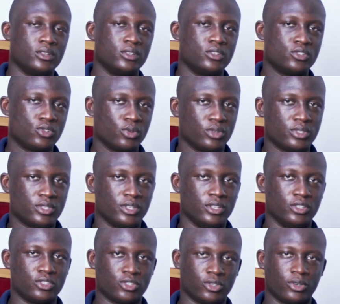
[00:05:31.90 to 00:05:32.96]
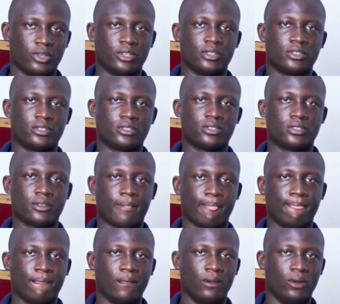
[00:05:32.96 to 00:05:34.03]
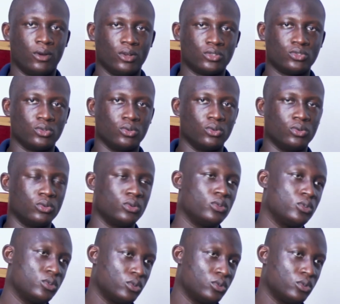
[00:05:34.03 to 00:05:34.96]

So it's Insurance Auto